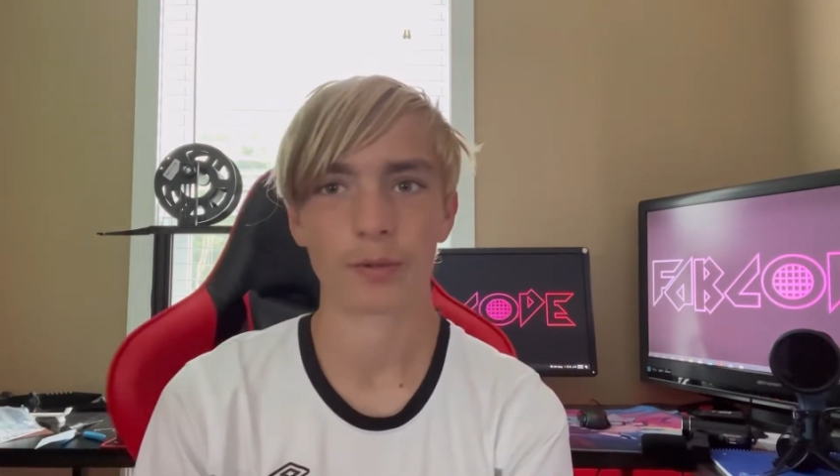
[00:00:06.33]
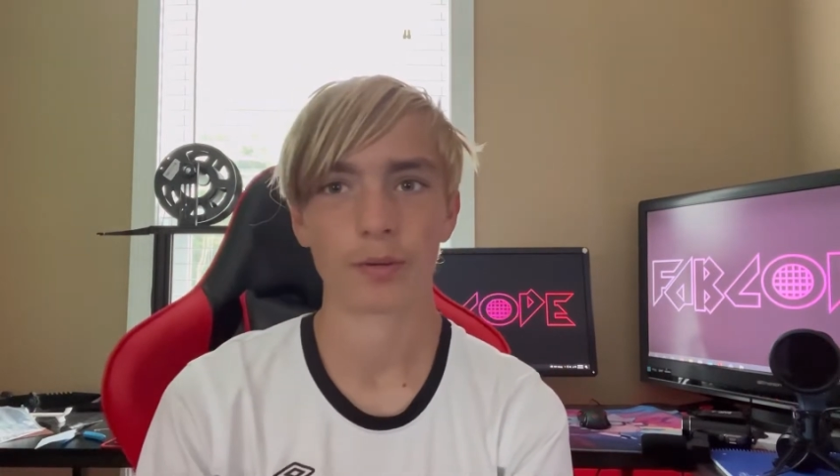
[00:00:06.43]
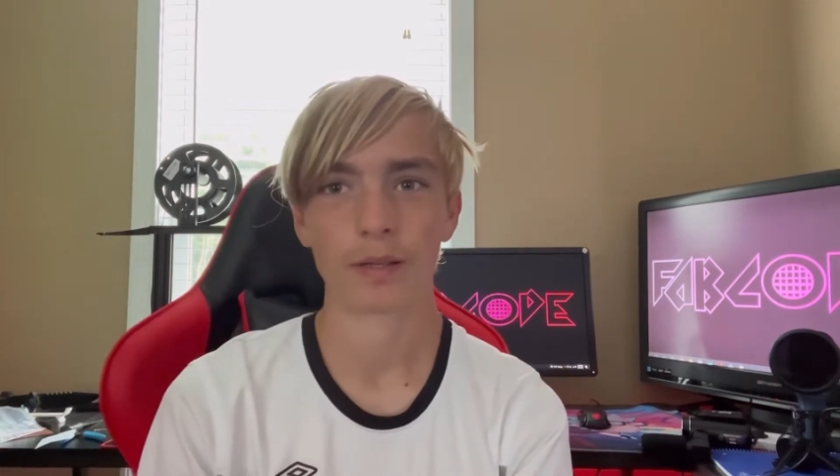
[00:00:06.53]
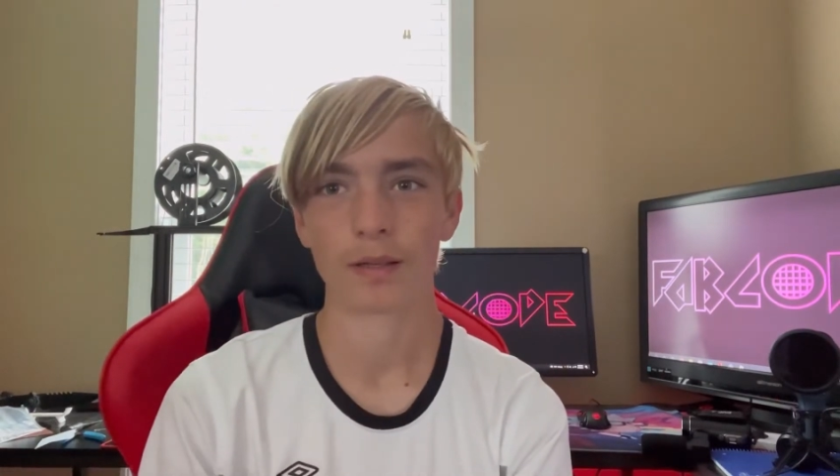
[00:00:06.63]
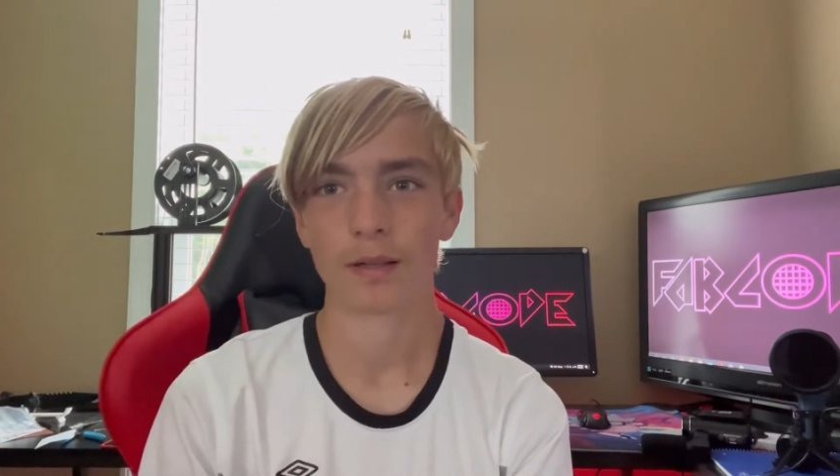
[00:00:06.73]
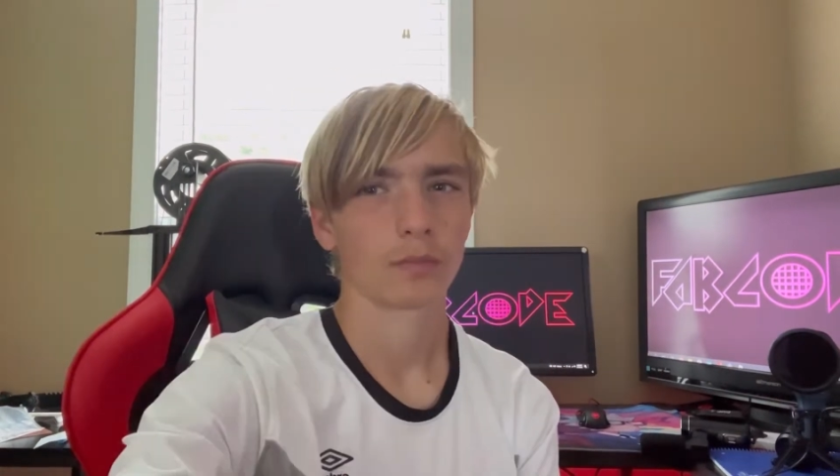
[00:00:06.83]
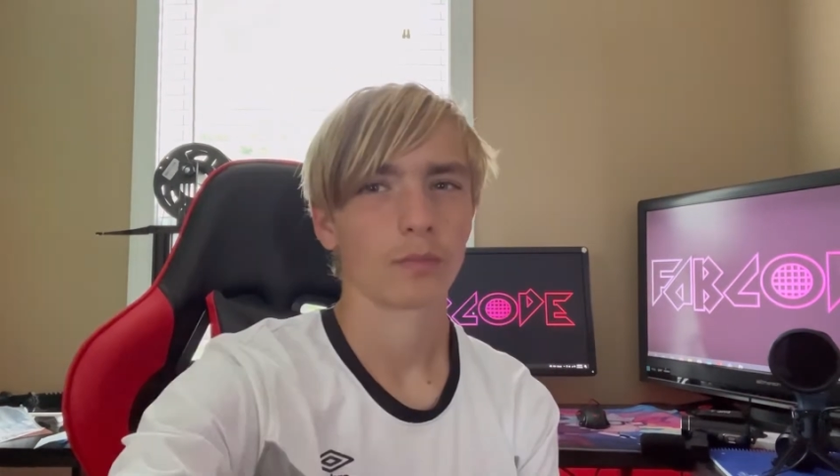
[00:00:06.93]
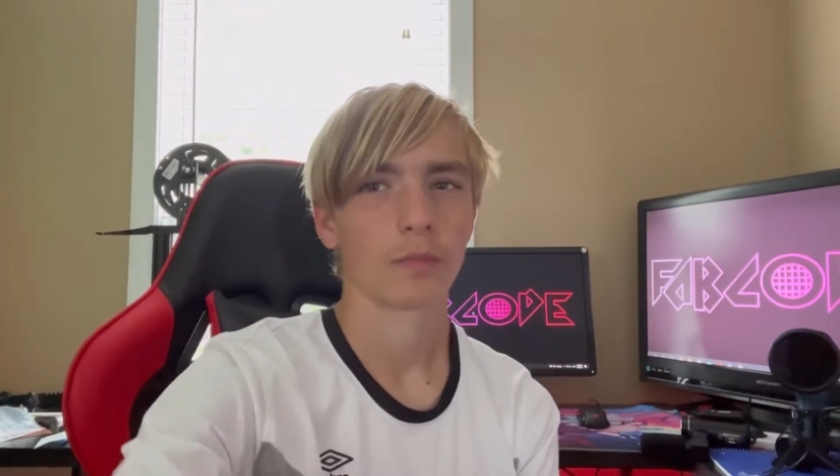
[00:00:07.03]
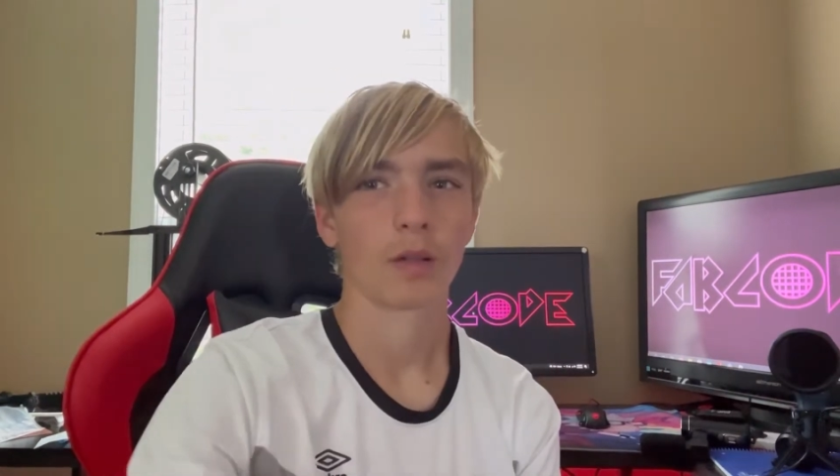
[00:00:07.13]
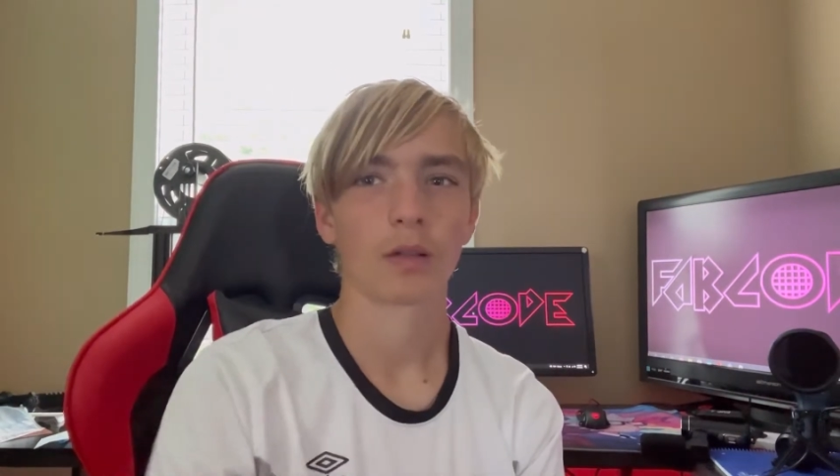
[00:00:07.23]
doing.
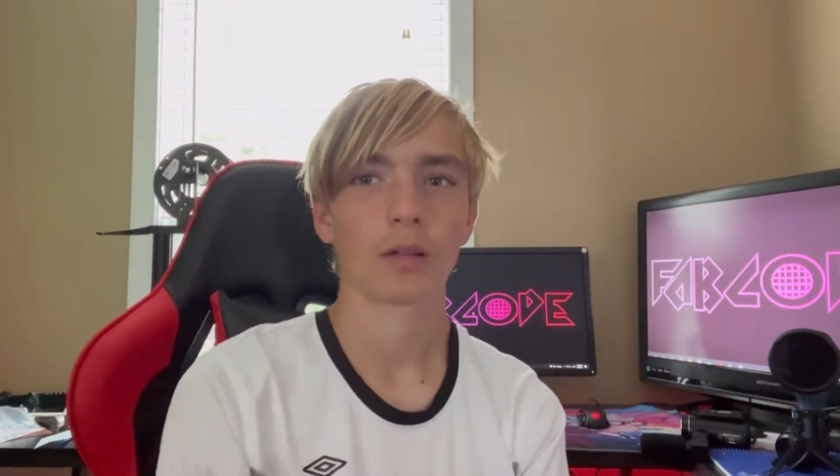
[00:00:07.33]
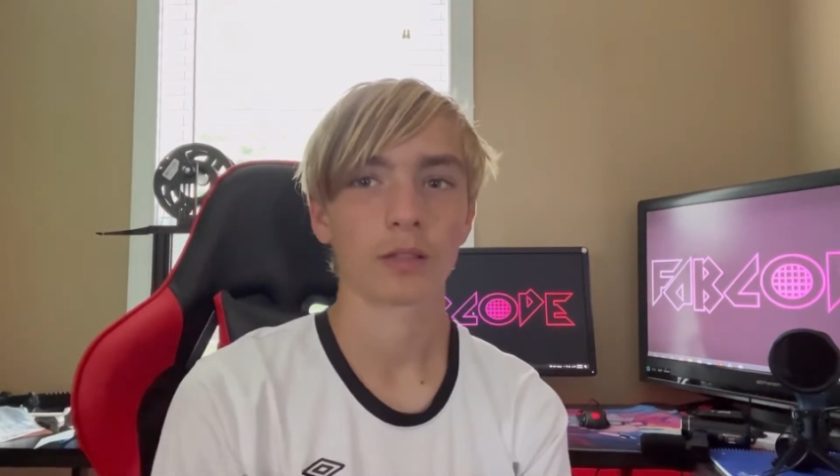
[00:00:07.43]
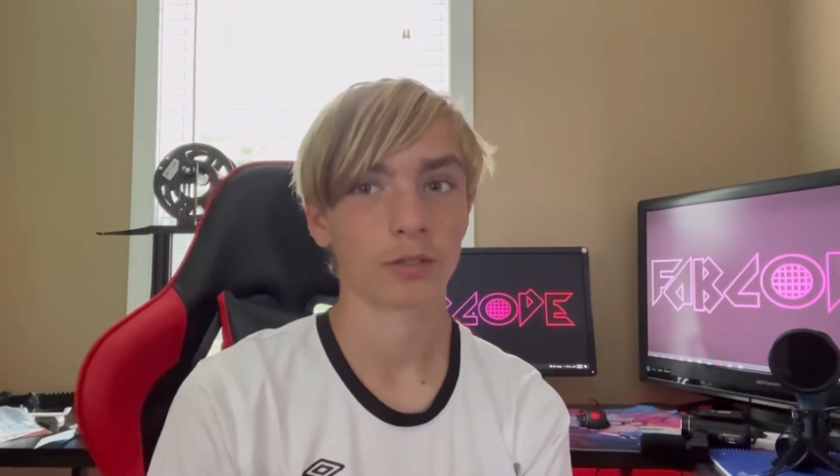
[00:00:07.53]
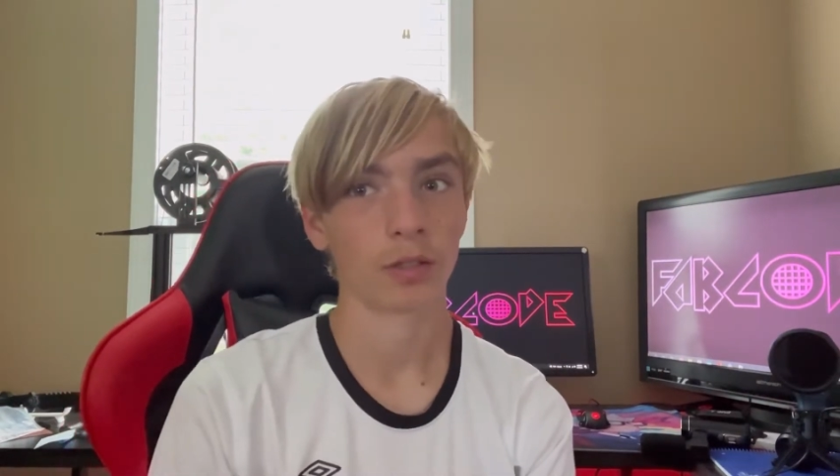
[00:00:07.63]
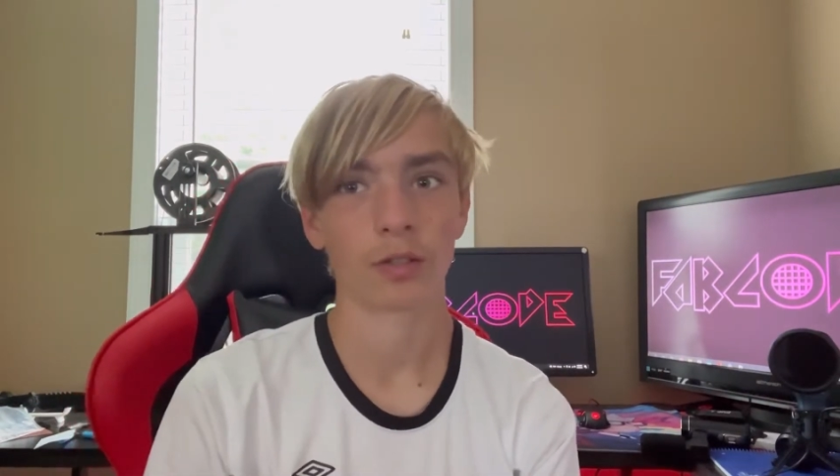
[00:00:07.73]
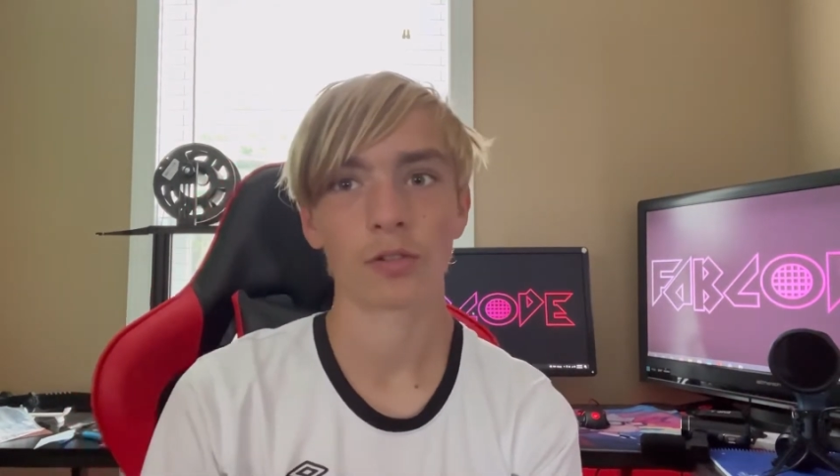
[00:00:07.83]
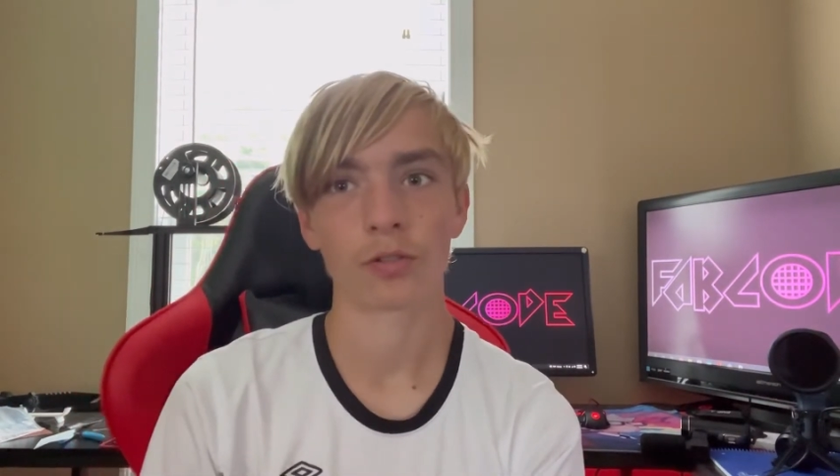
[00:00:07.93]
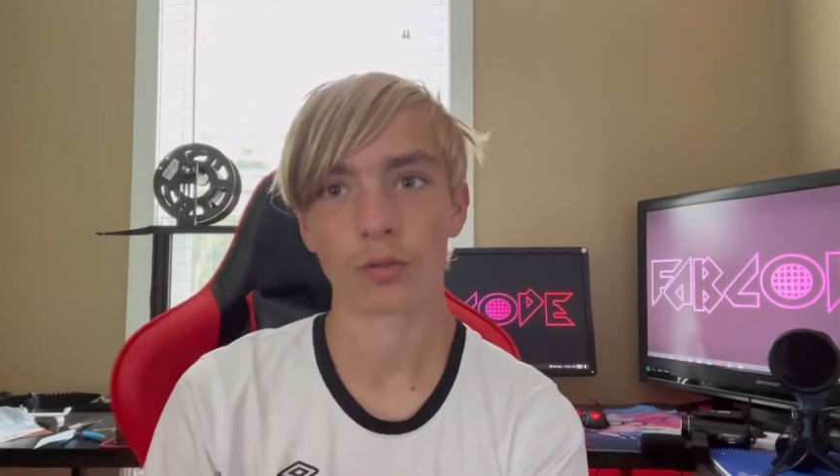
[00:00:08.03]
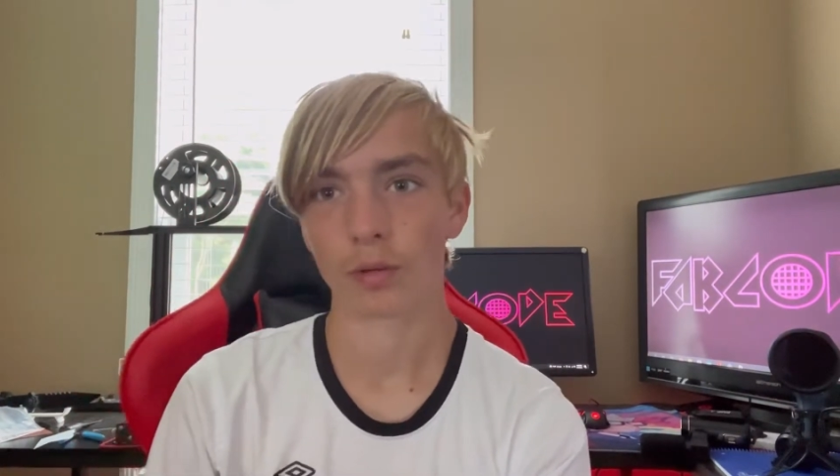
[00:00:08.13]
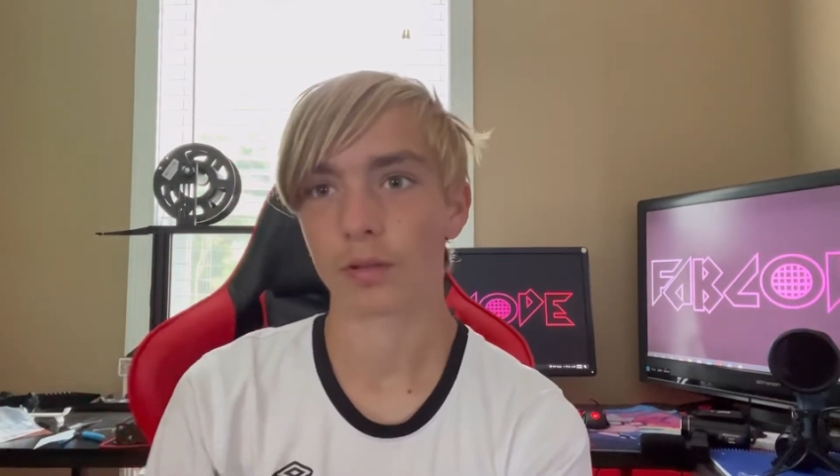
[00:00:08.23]
Let's start the
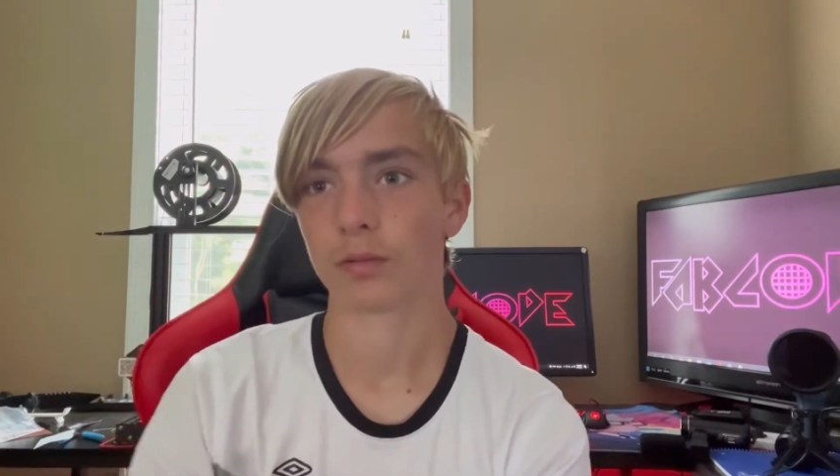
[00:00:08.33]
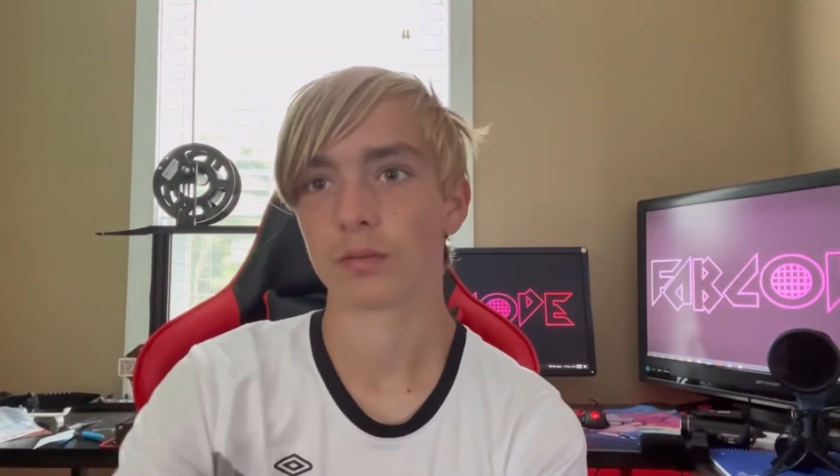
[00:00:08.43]
tutorial.